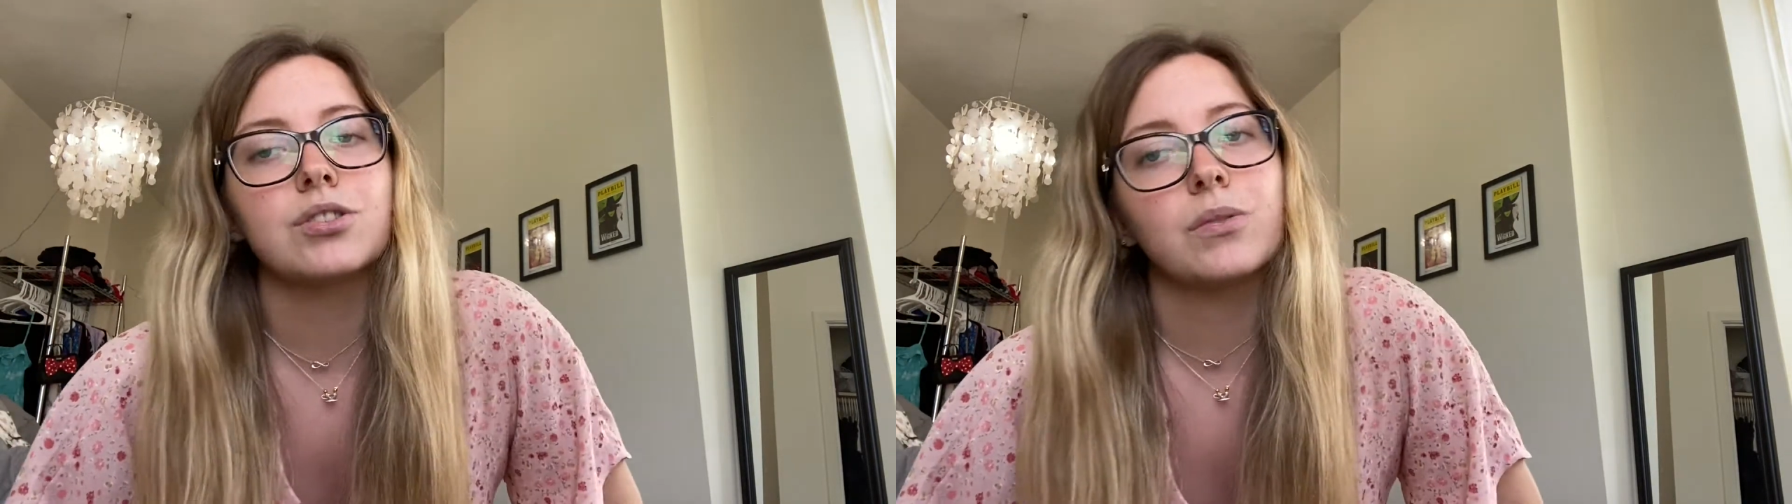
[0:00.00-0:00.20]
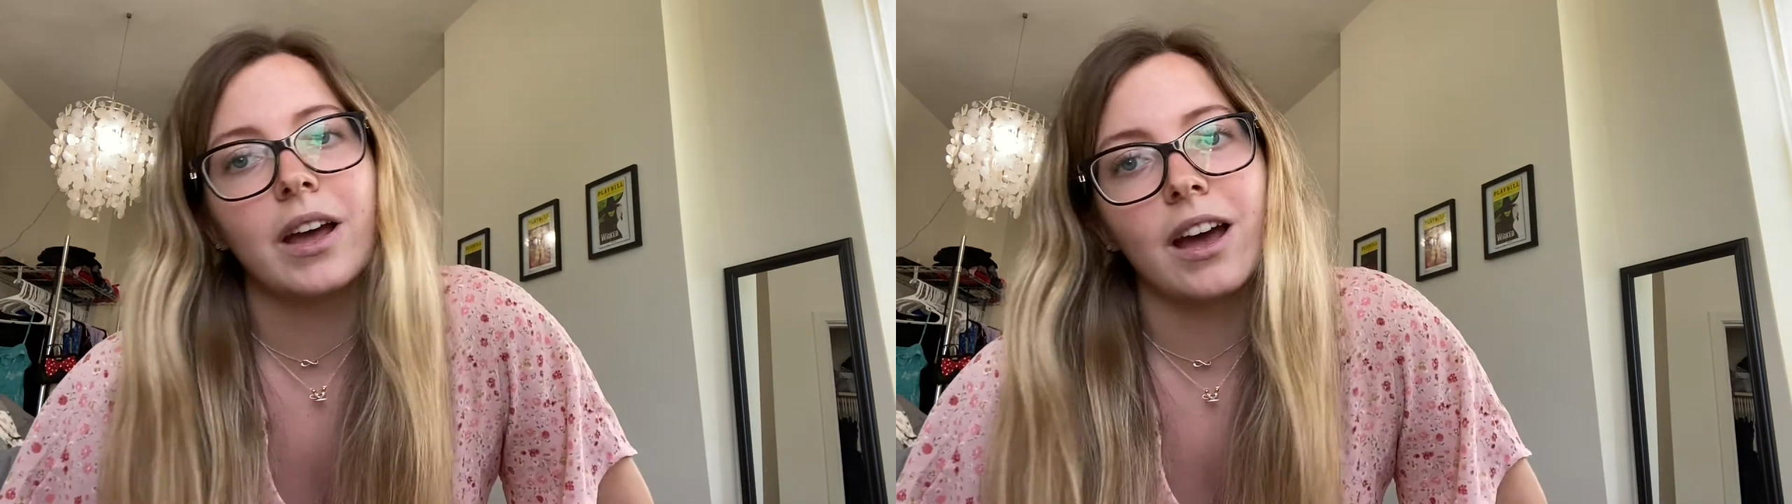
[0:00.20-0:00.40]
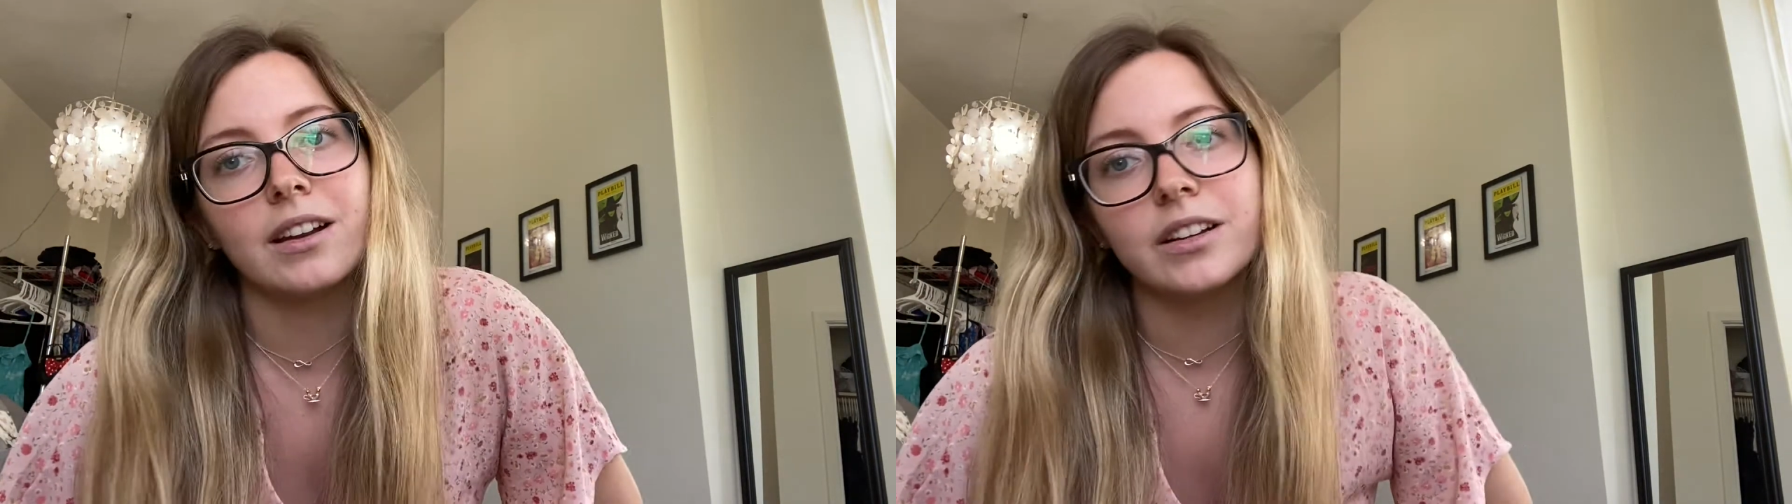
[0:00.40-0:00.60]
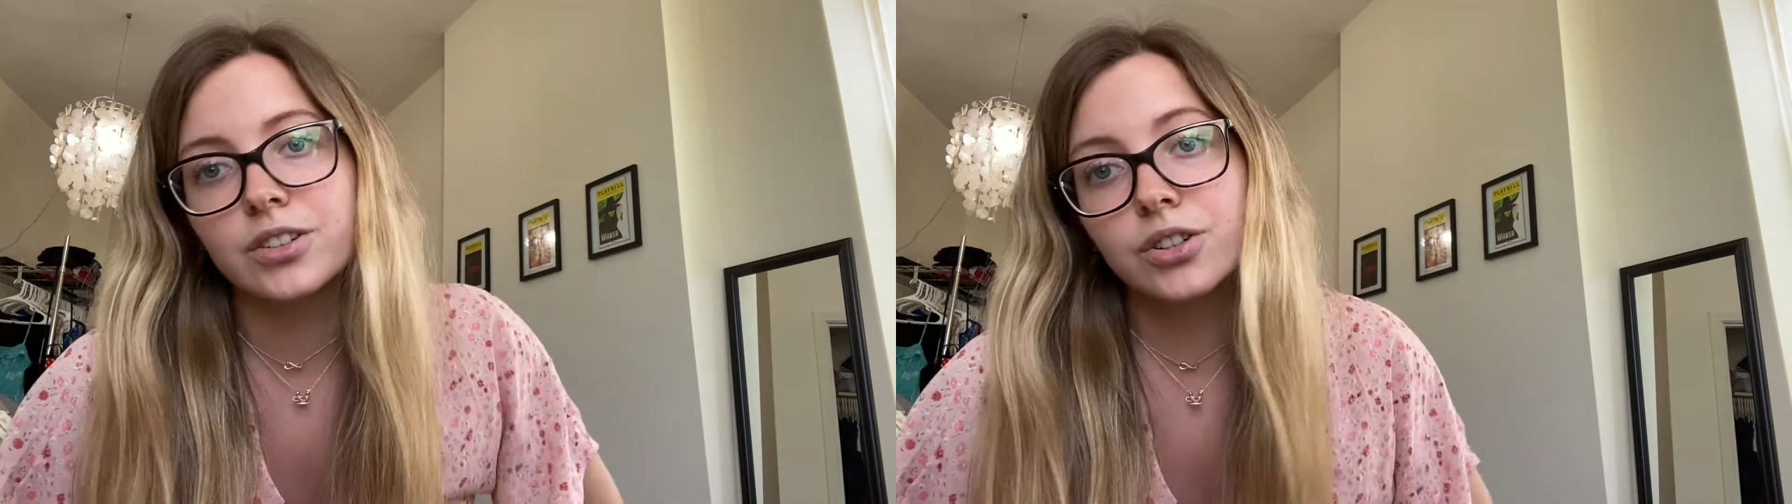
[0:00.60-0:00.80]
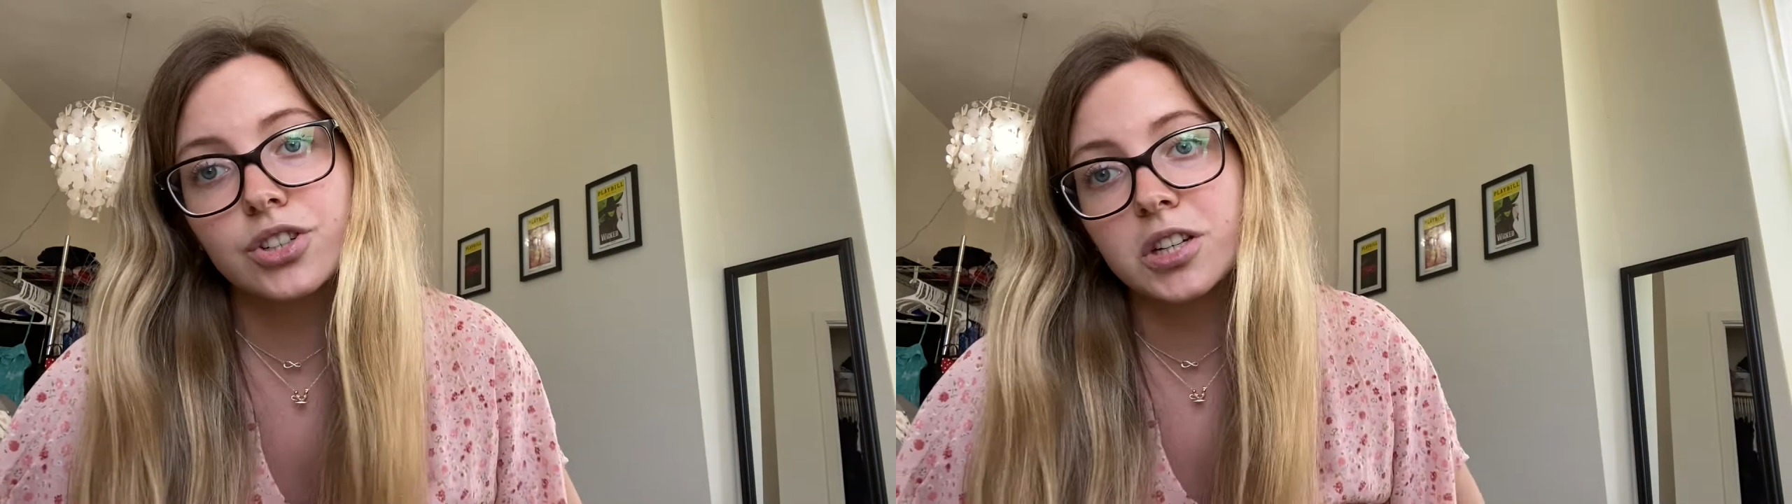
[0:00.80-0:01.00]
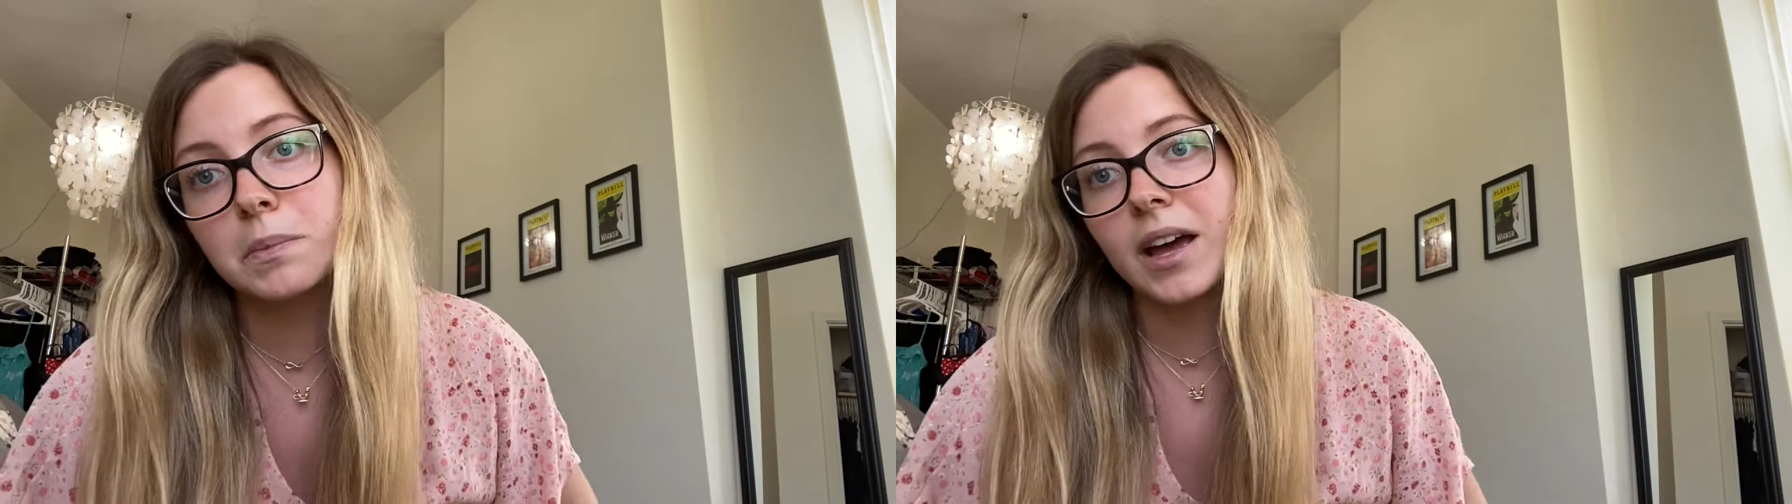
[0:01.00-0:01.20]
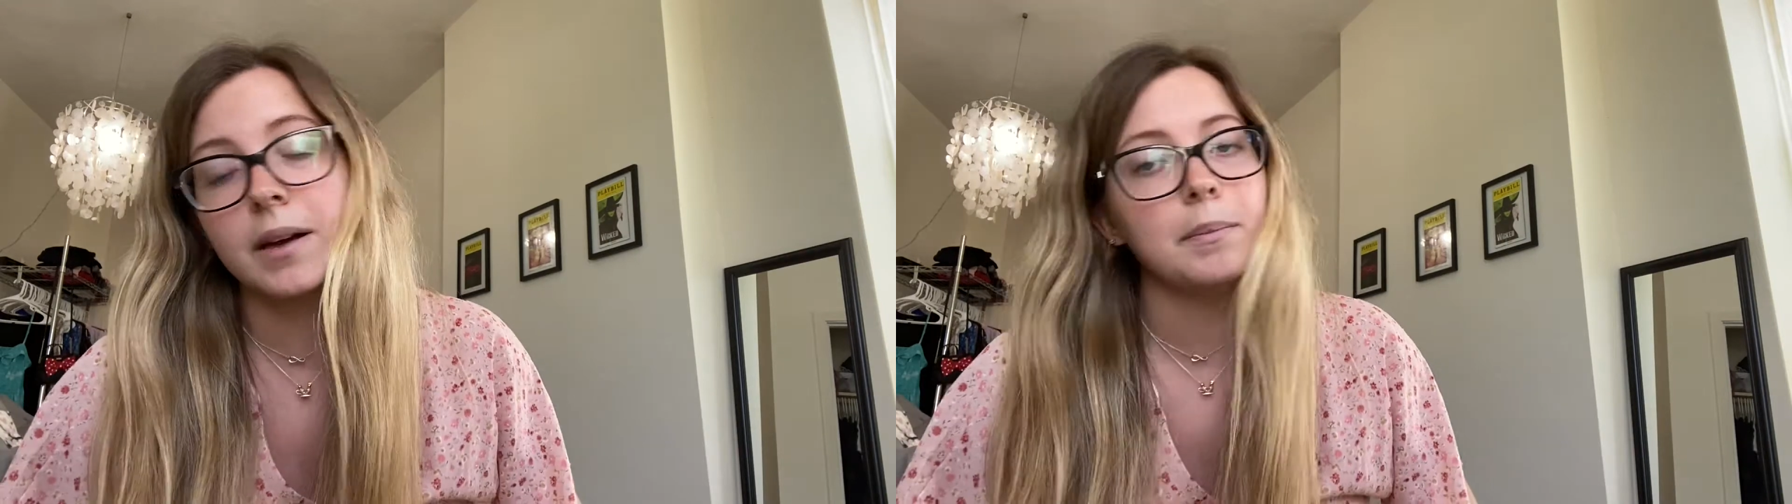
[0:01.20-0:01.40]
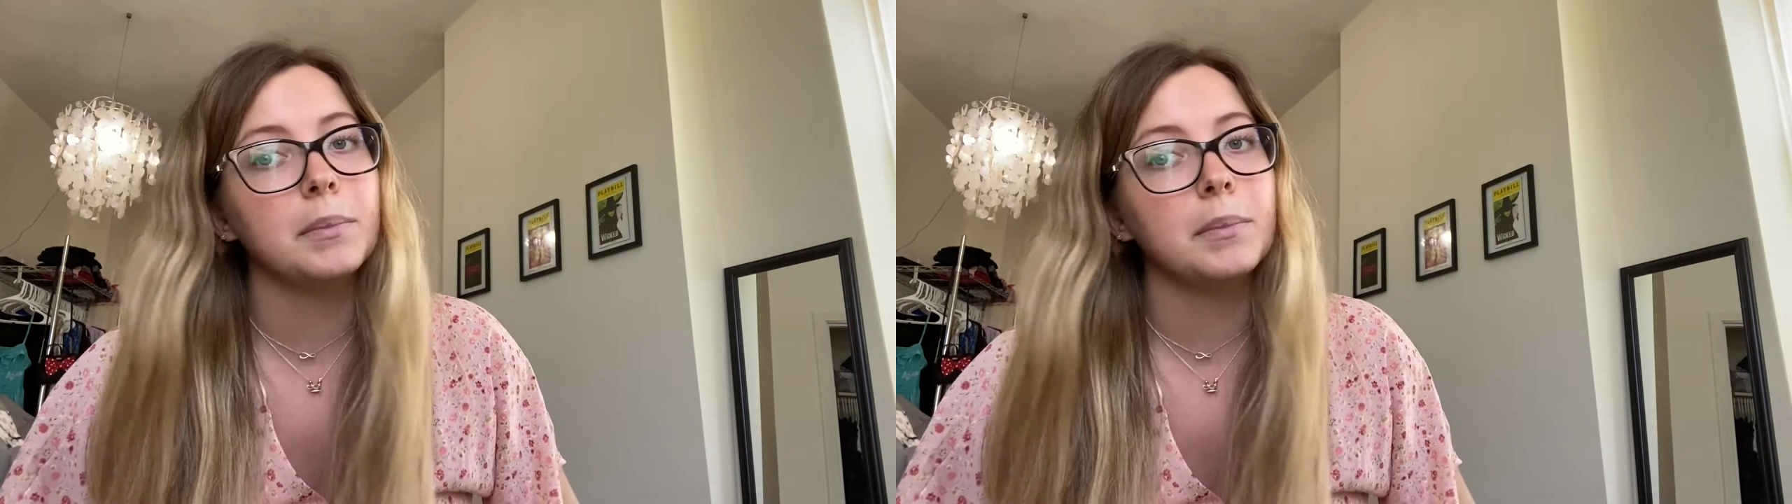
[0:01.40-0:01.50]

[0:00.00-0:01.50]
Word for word: So I had an internship at